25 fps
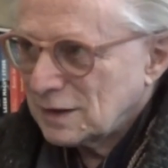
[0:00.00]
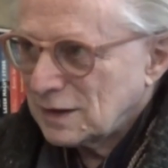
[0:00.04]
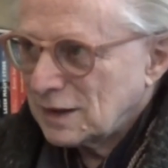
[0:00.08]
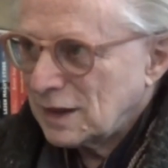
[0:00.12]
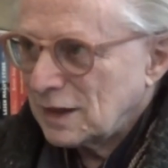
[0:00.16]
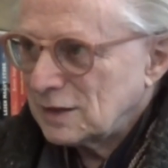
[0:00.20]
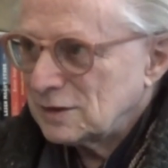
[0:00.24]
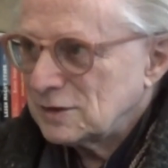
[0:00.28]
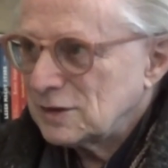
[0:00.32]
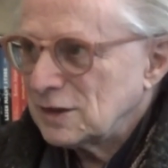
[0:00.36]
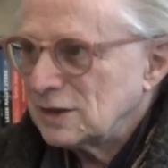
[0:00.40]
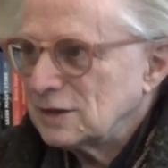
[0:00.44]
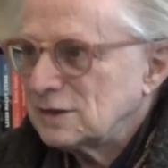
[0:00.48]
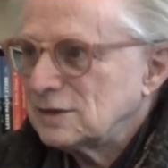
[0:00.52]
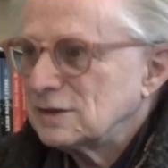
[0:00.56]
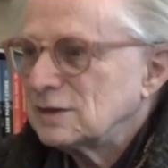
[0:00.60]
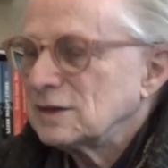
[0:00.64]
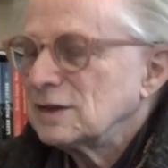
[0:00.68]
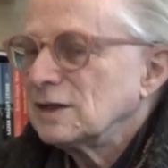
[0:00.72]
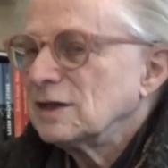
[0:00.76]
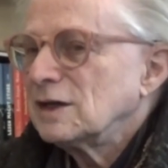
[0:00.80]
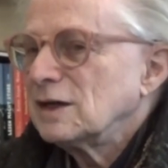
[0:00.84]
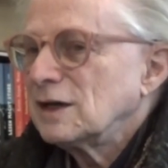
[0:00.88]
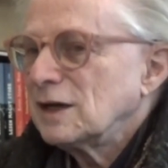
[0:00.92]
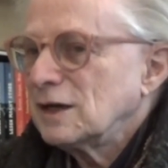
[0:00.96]
that's it,
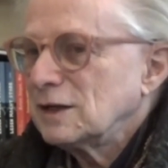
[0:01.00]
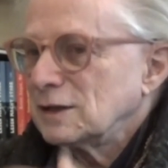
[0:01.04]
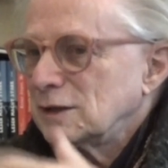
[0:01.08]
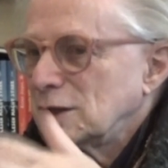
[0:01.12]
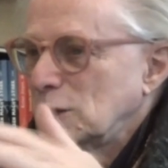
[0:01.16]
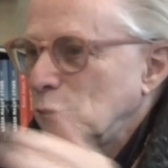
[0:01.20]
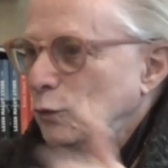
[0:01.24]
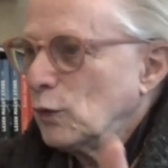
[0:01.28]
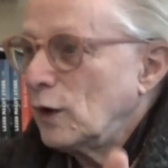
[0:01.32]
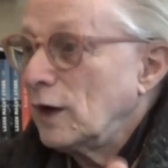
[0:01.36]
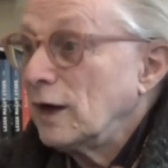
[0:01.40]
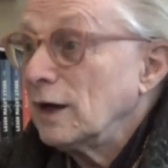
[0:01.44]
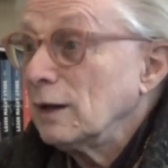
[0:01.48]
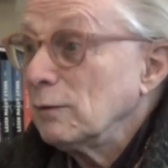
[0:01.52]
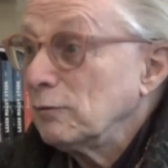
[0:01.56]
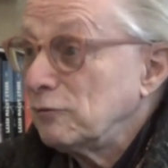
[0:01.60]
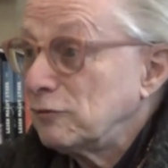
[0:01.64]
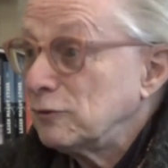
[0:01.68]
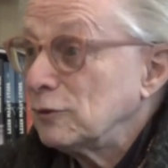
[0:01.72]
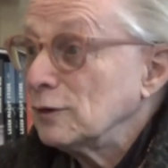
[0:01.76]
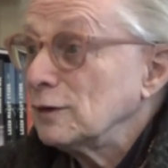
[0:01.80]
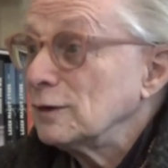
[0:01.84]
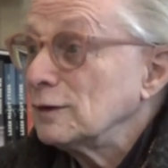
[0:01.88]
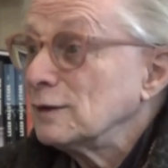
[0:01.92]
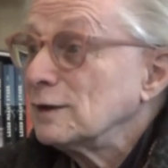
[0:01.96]
and they were
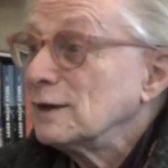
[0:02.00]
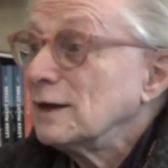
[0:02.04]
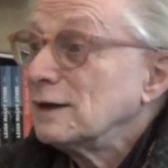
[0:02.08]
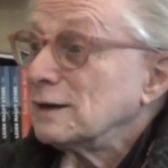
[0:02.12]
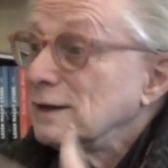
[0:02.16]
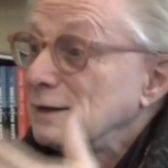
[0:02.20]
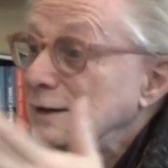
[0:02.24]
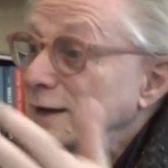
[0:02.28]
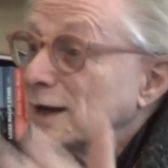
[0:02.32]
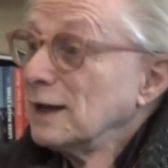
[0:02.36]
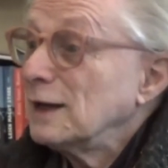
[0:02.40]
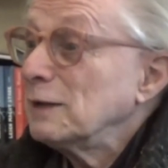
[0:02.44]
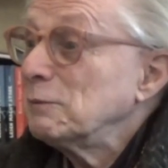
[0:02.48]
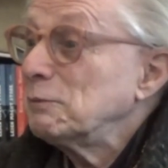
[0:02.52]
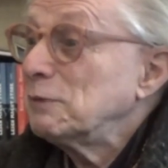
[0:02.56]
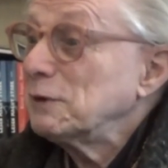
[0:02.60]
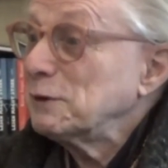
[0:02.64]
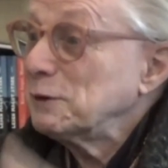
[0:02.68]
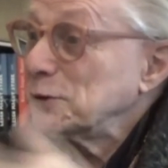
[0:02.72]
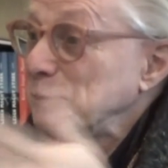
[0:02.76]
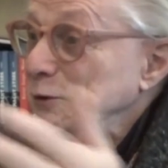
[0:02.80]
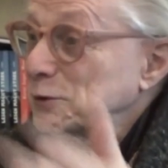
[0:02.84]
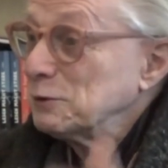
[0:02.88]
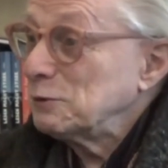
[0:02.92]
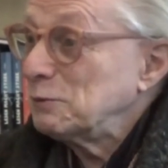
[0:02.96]

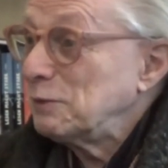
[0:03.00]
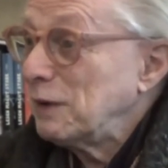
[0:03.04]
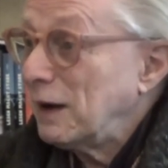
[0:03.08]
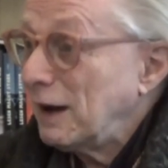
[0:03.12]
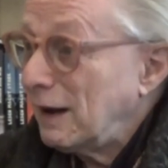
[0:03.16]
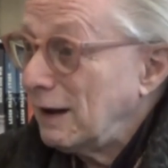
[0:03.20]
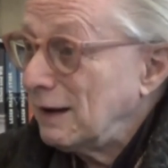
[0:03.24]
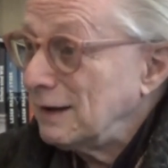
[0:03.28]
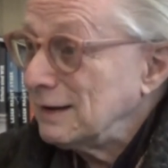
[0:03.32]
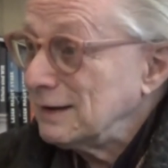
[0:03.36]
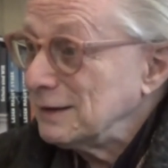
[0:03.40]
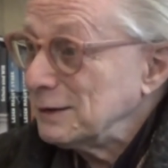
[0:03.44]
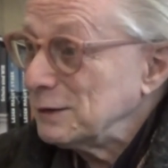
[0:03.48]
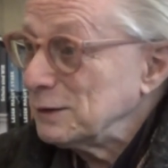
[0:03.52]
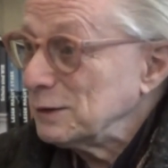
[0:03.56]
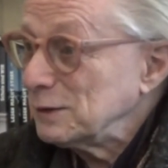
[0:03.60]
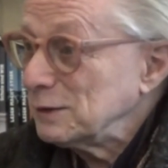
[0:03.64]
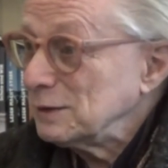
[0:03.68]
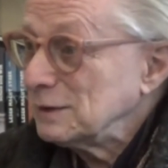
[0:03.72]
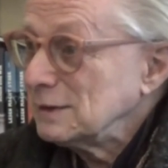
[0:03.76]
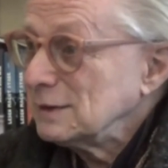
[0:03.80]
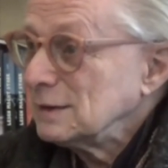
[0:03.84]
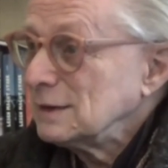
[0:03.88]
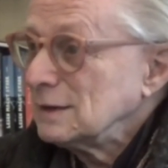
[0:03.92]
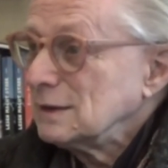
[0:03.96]
helping you to buy it,
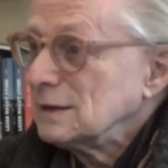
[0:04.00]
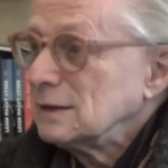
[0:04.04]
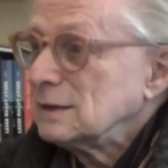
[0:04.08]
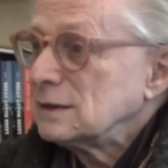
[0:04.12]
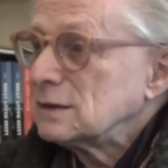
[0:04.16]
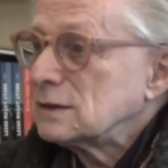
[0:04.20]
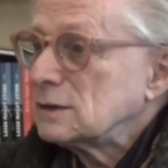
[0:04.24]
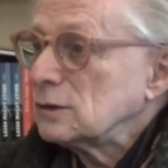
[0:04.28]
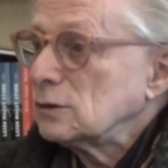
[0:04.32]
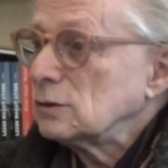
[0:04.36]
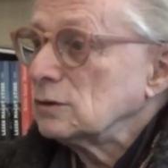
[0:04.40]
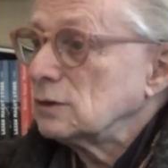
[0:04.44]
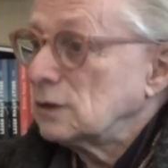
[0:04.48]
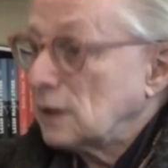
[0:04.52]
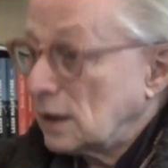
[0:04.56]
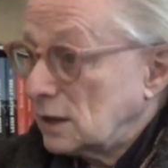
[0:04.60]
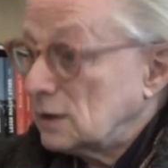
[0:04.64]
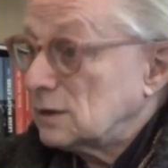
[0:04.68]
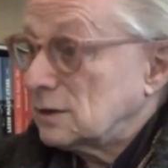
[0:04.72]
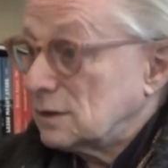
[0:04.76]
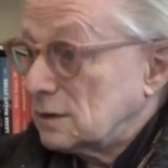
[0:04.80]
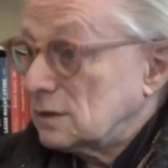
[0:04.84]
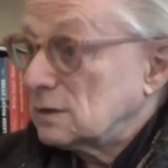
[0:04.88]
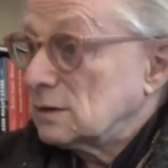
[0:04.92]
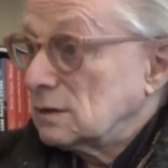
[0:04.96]
so
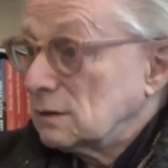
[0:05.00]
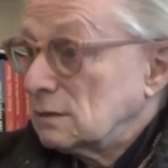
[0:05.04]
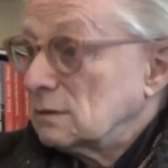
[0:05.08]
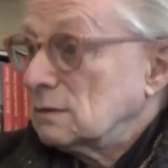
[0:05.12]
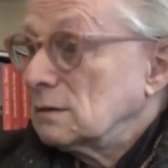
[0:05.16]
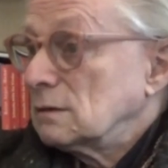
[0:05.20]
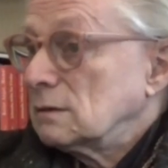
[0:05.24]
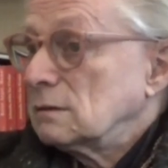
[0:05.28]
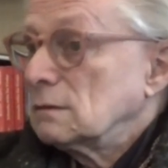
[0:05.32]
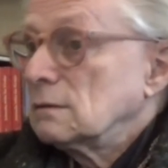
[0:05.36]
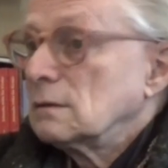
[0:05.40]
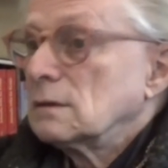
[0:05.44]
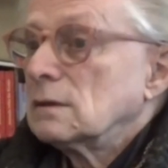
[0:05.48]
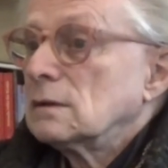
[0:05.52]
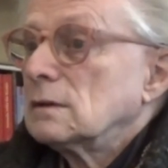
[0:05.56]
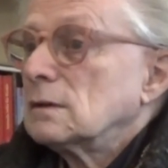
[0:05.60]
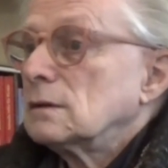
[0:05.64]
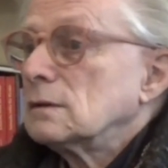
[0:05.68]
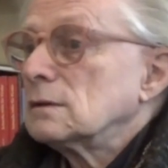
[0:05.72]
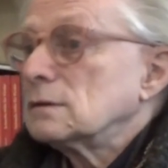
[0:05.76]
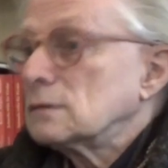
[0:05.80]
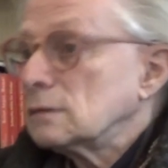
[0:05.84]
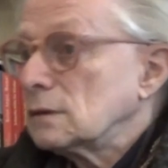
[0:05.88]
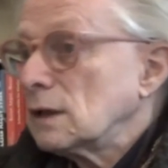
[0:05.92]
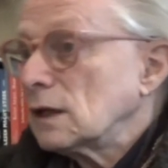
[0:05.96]

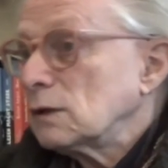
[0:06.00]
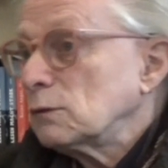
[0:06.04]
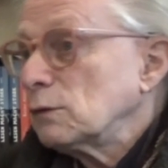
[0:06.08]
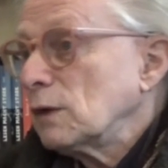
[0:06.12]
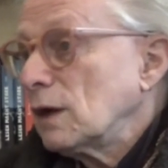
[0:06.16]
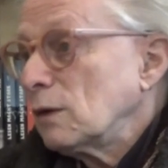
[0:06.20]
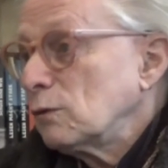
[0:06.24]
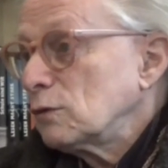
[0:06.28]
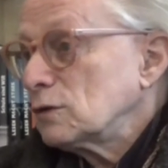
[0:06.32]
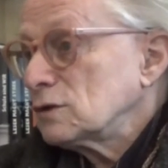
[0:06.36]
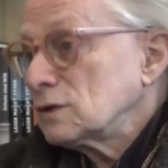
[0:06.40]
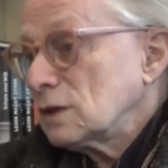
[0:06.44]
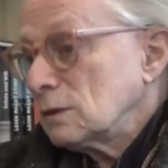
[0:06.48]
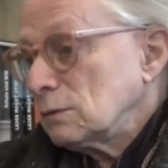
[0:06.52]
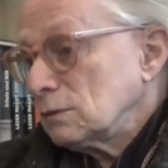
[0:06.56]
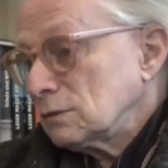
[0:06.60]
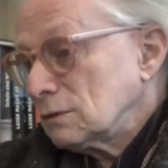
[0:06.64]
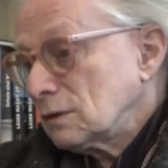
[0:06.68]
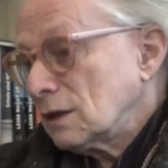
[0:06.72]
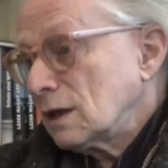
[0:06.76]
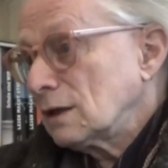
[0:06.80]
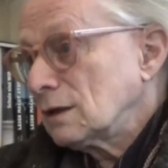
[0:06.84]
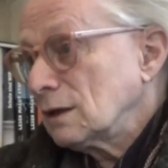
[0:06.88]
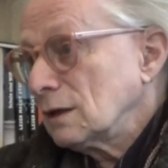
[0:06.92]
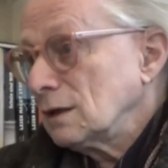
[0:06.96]
that way I was able
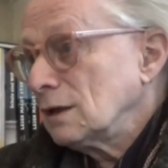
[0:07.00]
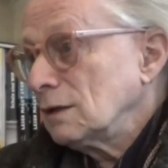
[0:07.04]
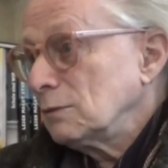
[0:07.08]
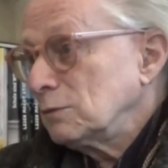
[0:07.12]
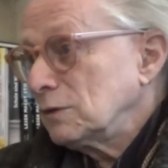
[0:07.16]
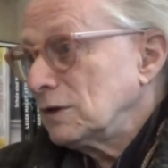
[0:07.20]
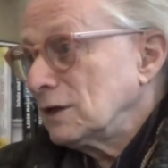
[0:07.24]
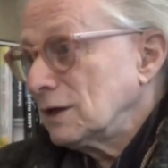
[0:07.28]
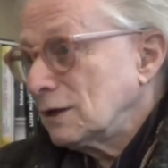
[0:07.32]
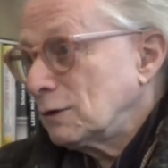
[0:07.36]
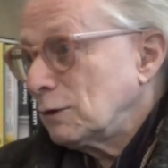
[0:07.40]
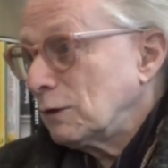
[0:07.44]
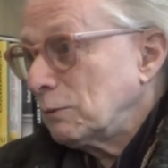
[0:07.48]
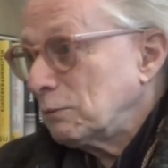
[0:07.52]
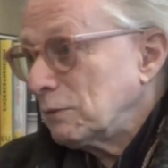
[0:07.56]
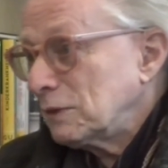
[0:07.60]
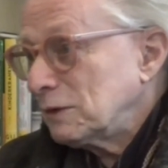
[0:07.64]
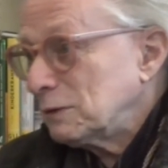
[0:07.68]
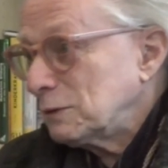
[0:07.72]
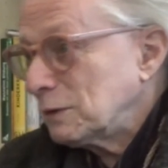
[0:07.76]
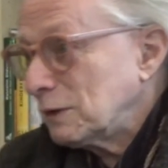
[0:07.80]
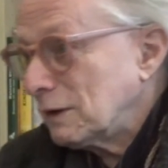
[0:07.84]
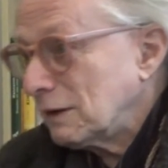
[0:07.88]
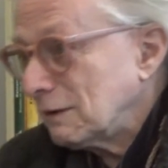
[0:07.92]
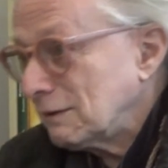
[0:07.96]
to get a little bit of
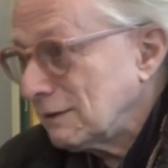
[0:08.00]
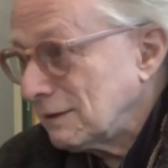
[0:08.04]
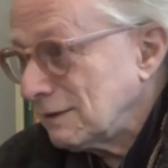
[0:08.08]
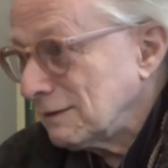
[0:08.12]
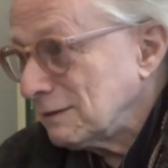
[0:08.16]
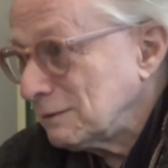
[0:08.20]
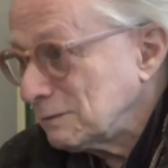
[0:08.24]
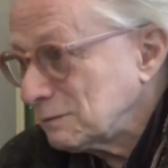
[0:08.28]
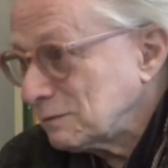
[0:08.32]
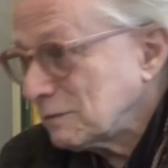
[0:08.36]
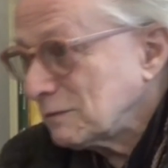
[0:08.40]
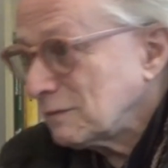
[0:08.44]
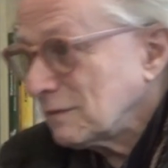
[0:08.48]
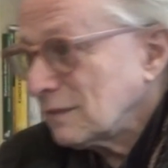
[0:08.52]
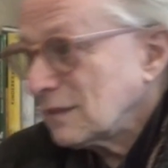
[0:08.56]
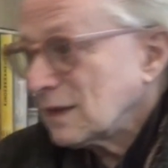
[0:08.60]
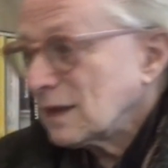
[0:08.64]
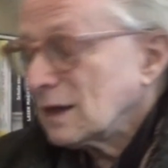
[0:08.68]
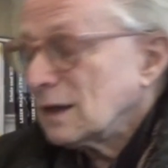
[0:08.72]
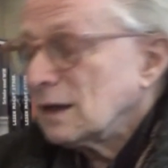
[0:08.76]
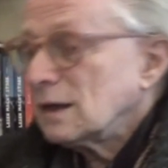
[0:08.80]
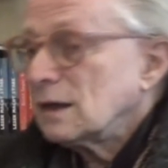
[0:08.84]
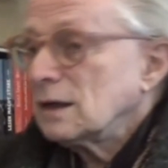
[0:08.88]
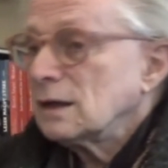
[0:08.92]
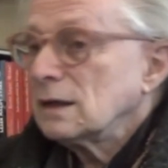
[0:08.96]
equipment together,
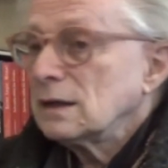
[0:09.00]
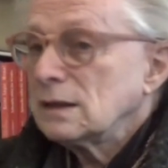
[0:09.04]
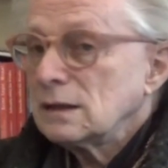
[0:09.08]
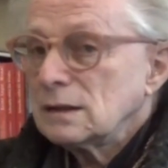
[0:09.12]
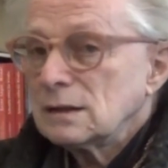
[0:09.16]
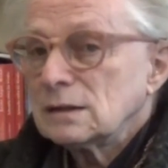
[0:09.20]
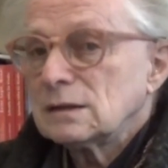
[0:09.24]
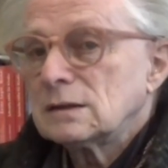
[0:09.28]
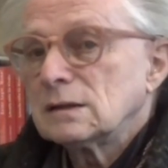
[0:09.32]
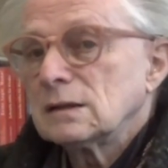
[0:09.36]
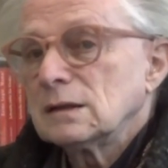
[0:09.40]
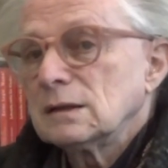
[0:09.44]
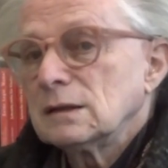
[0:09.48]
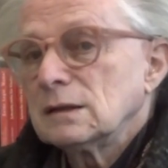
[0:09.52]
and